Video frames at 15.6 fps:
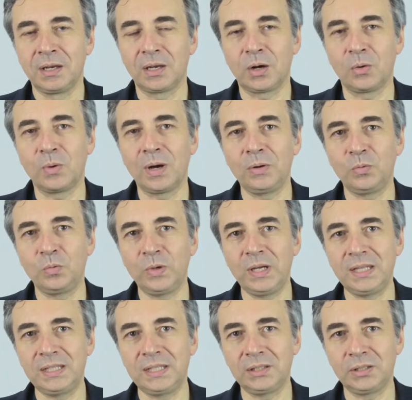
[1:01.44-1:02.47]
Now, when
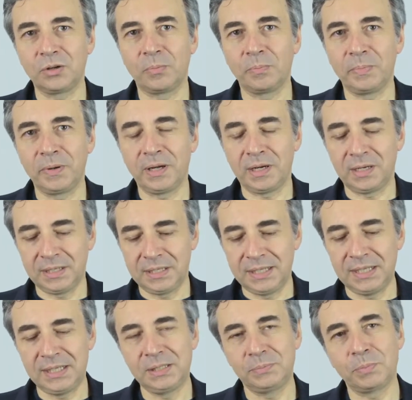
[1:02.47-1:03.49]
we did compare
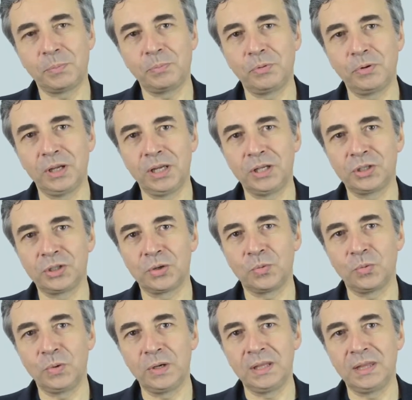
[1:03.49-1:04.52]
this
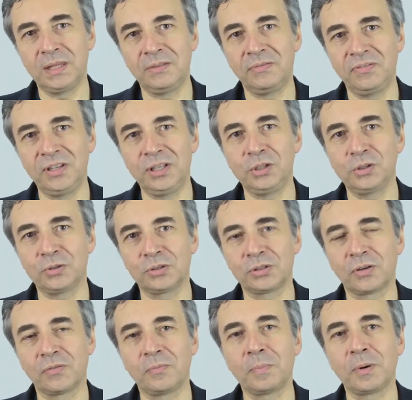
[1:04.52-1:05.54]
population with the features
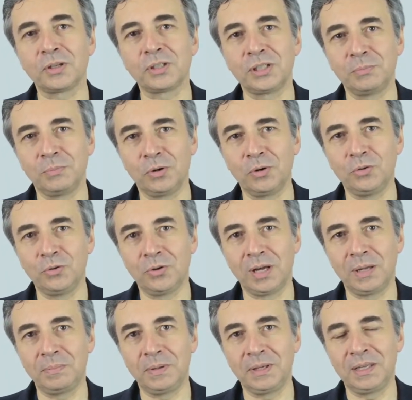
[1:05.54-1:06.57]
of possible
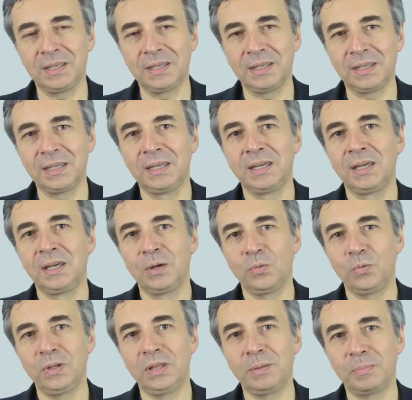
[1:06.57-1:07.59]
UIP
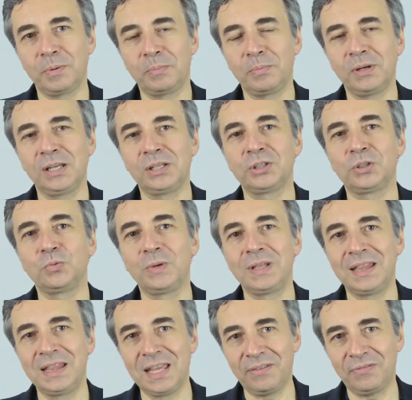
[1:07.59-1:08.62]
with the population
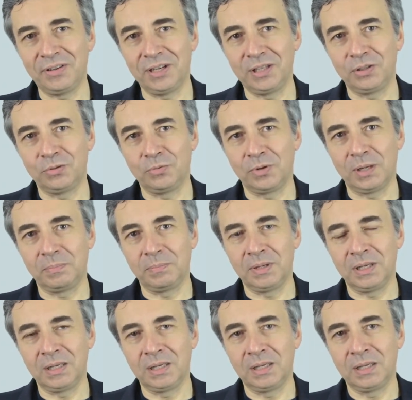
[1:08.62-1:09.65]
with definite
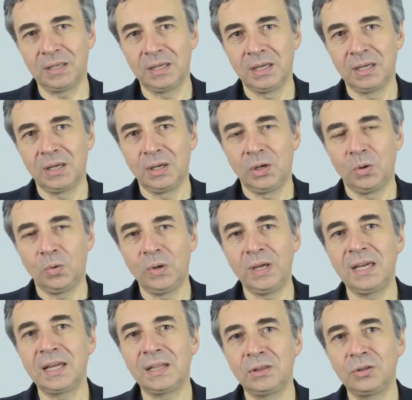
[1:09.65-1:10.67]
UIP, we
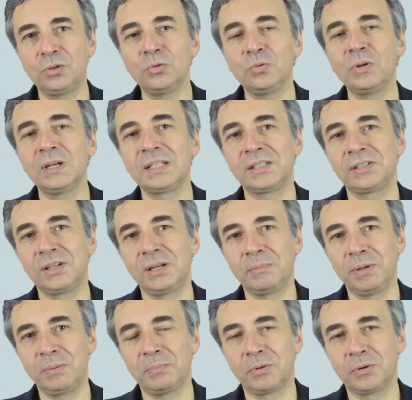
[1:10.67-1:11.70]
get two
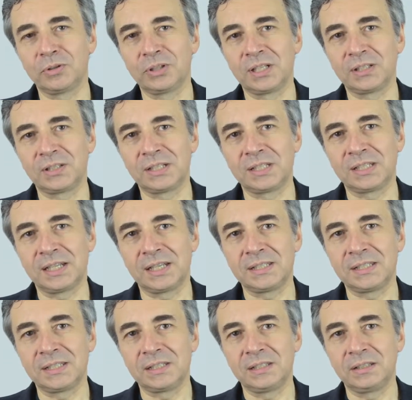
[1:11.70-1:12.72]
extremely important
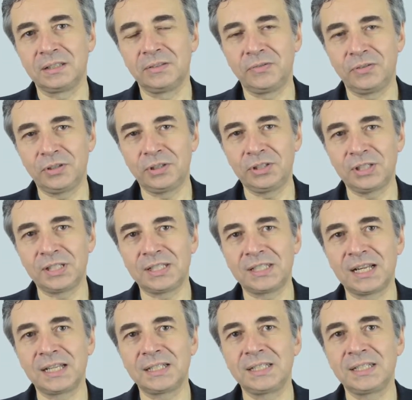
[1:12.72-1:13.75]
results. The first
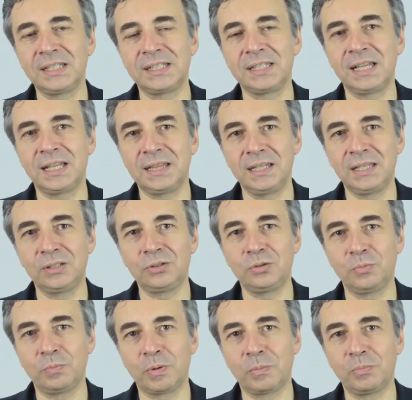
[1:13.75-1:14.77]
result is that these
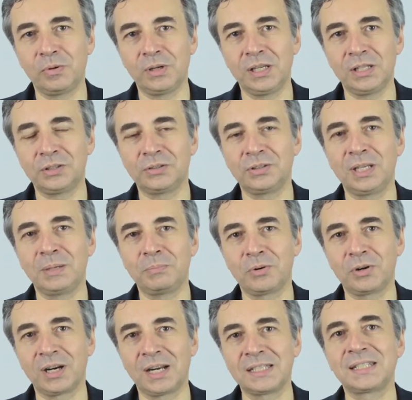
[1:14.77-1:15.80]
two populations, they
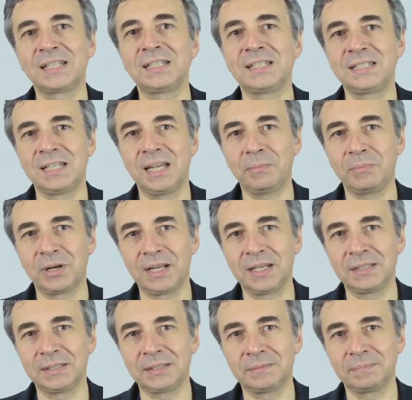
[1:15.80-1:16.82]
progress at the same
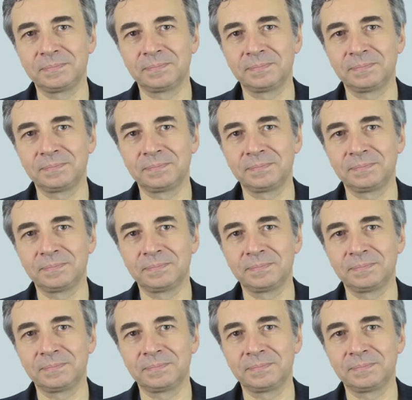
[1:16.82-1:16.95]
rate,